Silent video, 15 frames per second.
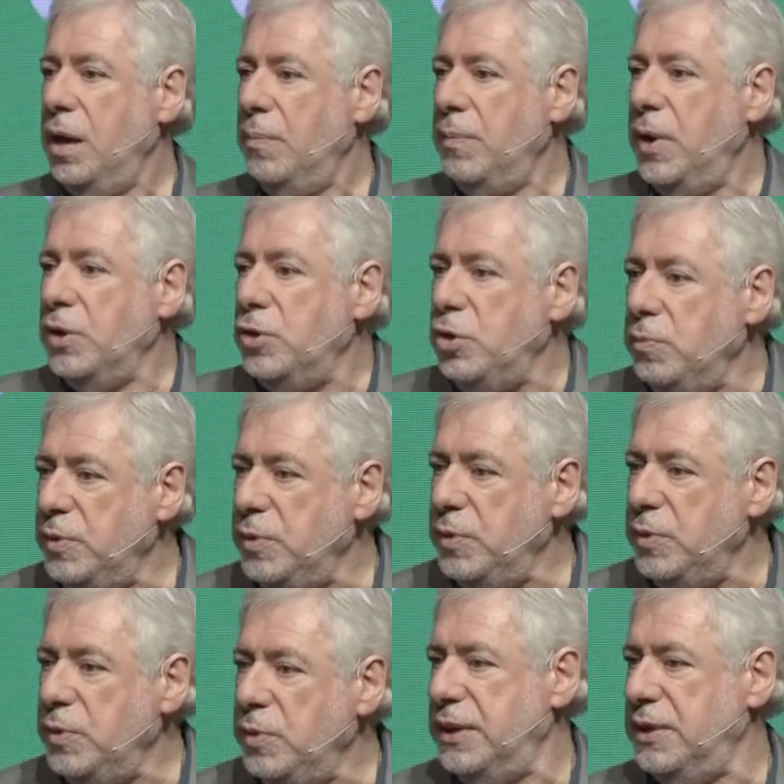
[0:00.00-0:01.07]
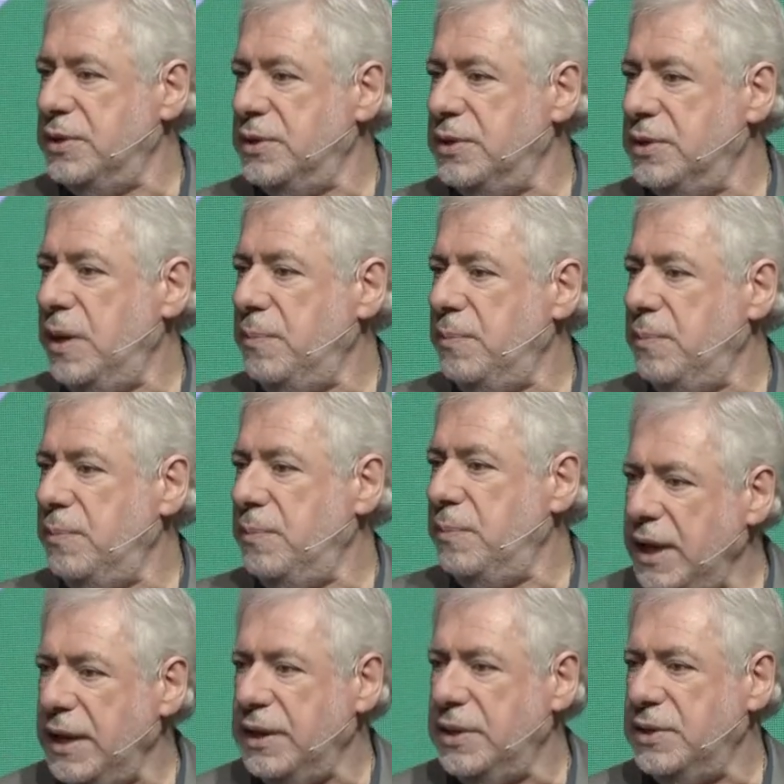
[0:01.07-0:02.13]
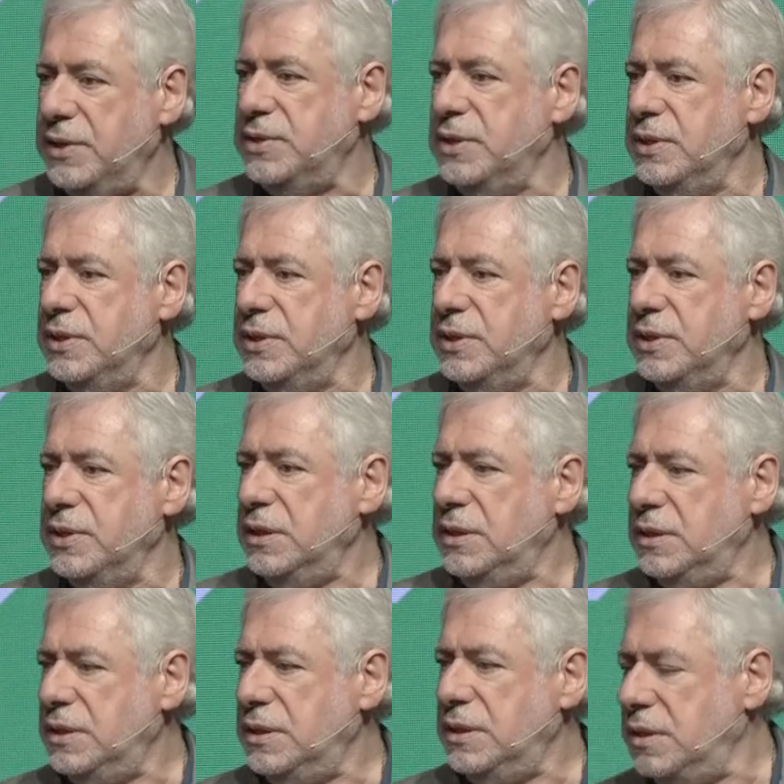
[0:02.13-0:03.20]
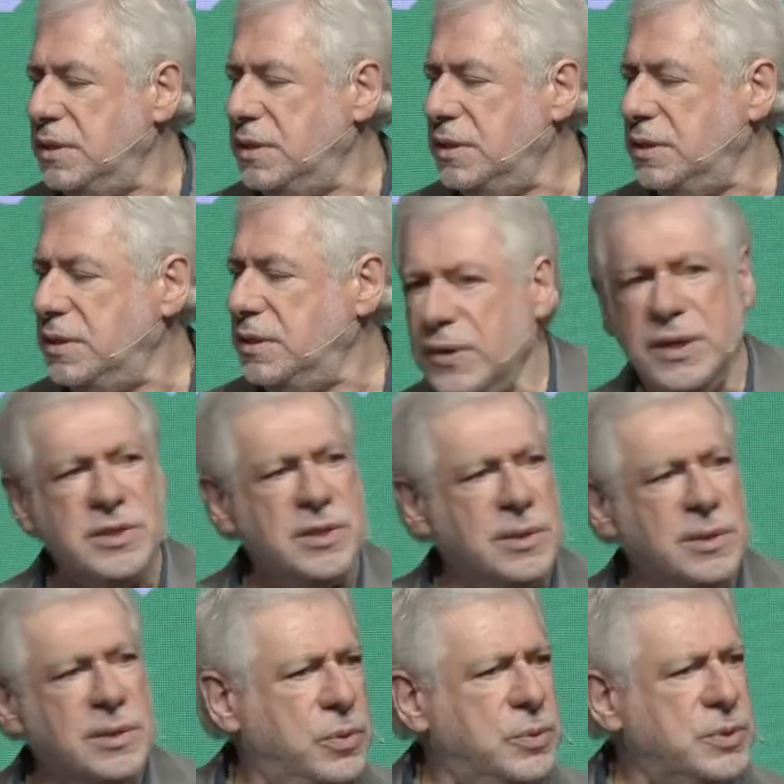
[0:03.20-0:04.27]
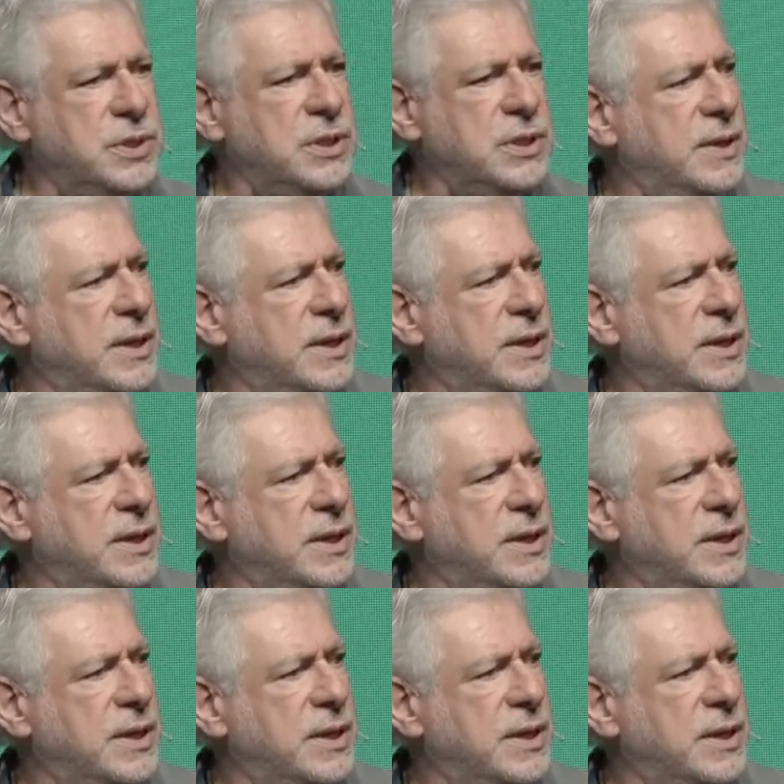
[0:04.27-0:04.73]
my human weakness, my mistakes, the difficulties I'm causing to other